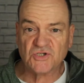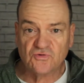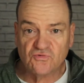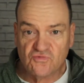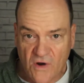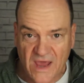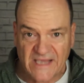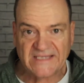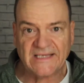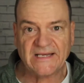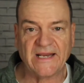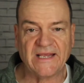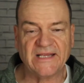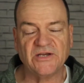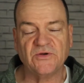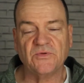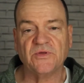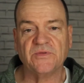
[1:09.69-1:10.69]

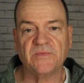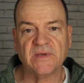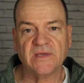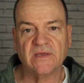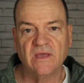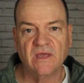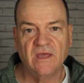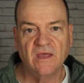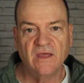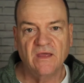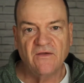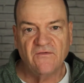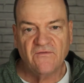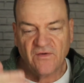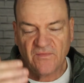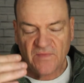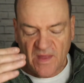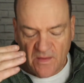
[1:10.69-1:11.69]
resonated with me.
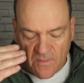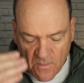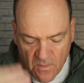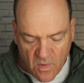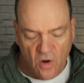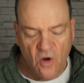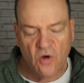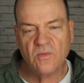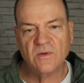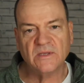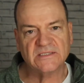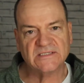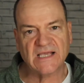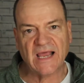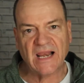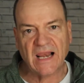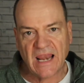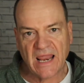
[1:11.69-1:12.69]
From the moment
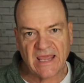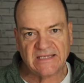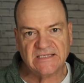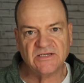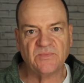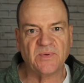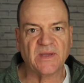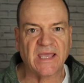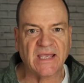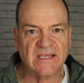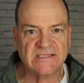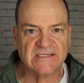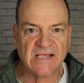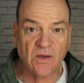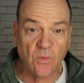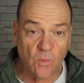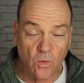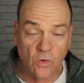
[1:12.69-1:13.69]
I leant up against
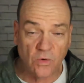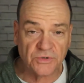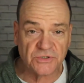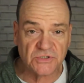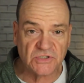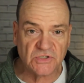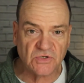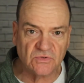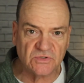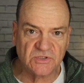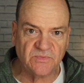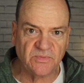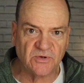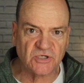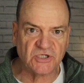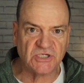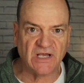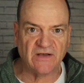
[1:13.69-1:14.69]
that Waterstones
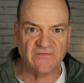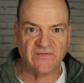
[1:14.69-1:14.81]
bookshelf